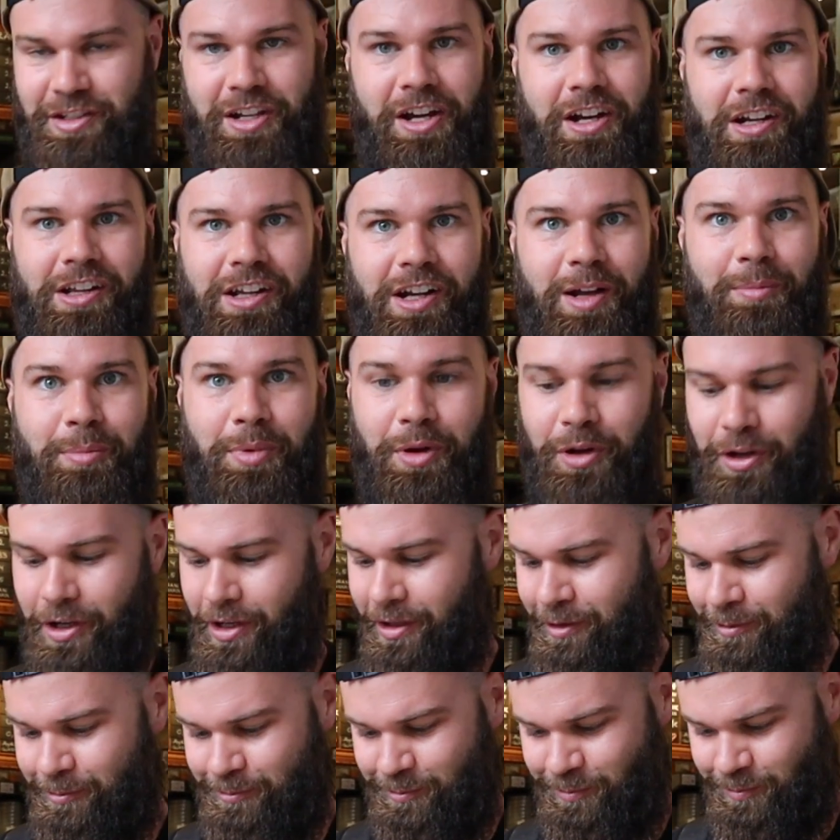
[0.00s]
Kind of like a burger,
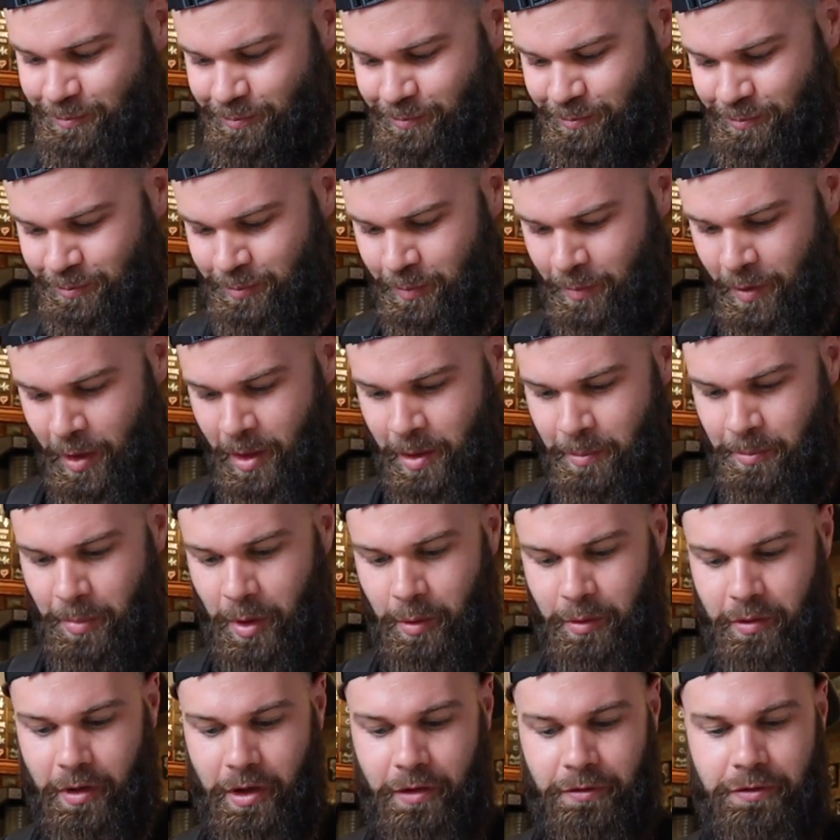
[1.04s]
but
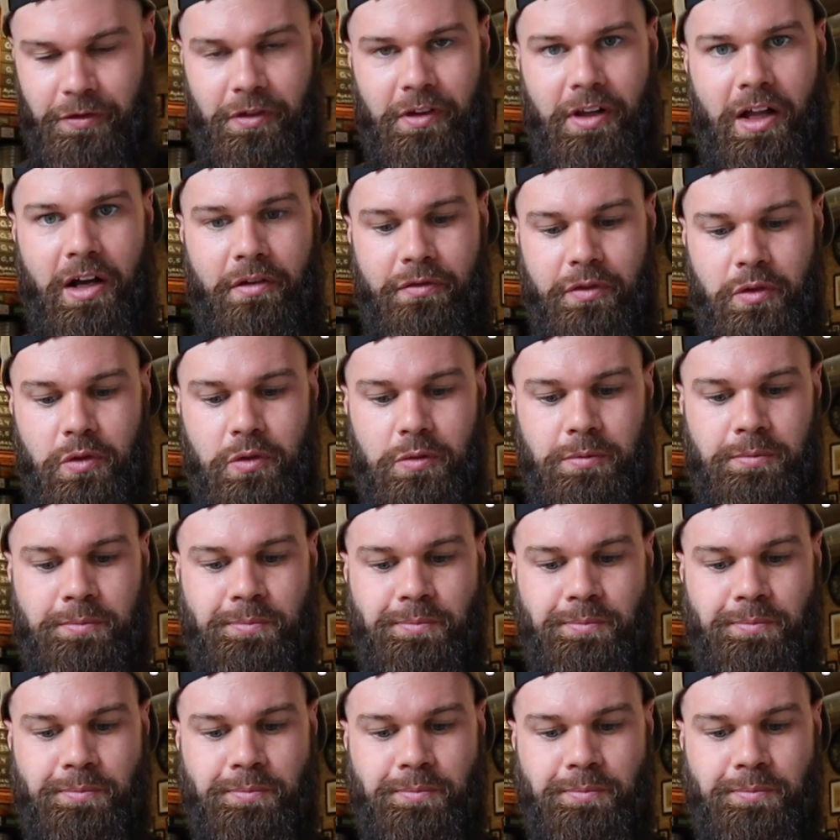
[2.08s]
we've got falafel,